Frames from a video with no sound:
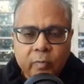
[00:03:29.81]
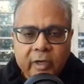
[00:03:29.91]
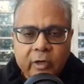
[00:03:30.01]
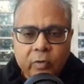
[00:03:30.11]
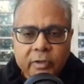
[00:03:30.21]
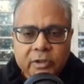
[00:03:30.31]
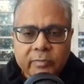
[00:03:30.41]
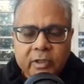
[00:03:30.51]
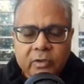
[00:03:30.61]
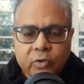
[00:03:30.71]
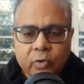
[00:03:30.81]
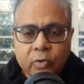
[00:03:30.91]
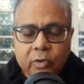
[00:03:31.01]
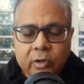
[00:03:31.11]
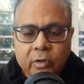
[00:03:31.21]
payload is being
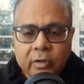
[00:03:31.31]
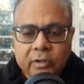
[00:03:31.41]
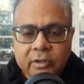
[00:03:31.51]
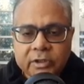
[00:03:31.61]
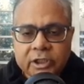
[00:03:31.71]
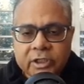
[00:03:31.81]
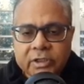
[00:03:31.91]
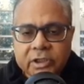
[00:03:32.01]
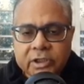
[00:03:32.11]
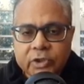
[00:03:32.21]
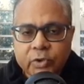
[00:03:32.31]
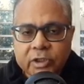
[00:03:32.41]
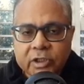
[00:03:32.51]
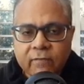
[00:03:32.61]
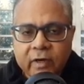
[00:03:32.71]
thrown or jettisoned during
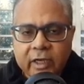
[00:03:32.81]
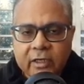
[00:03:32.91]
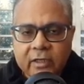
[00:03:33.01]
the flight.